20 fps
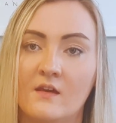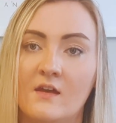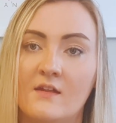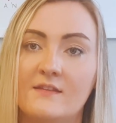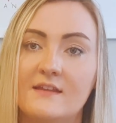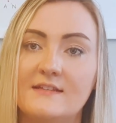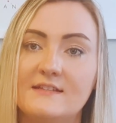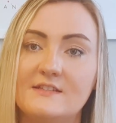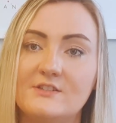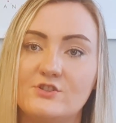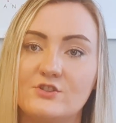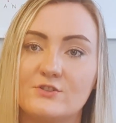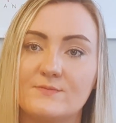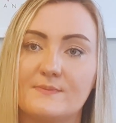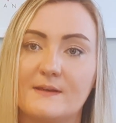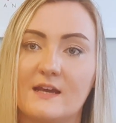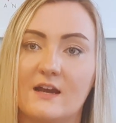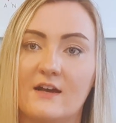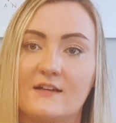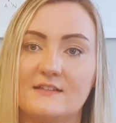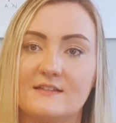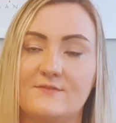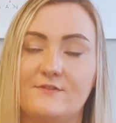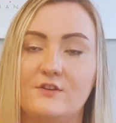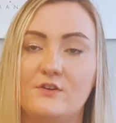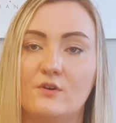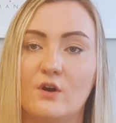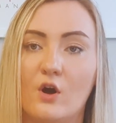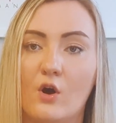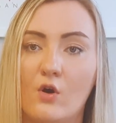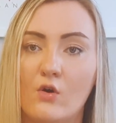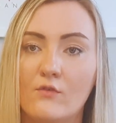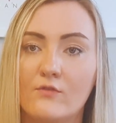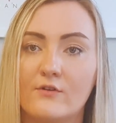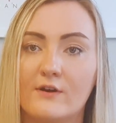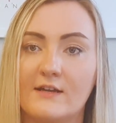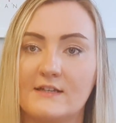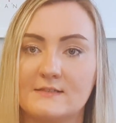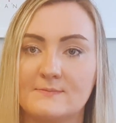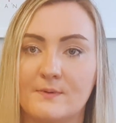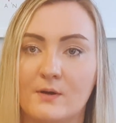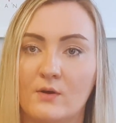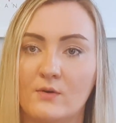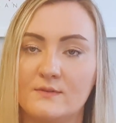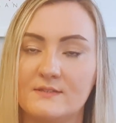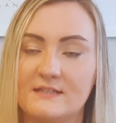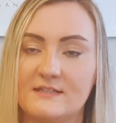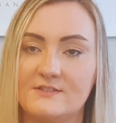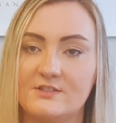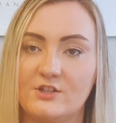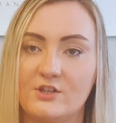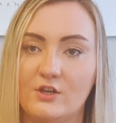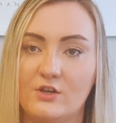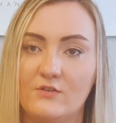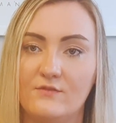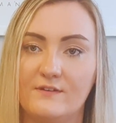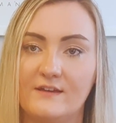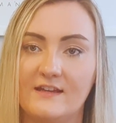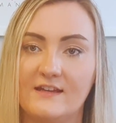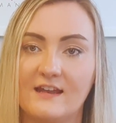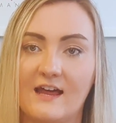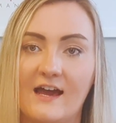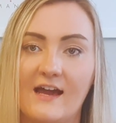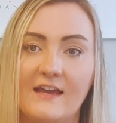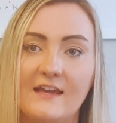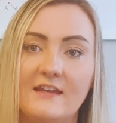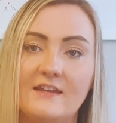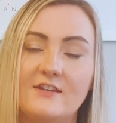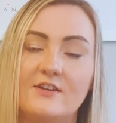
This is just because if you overexpose it to UV light,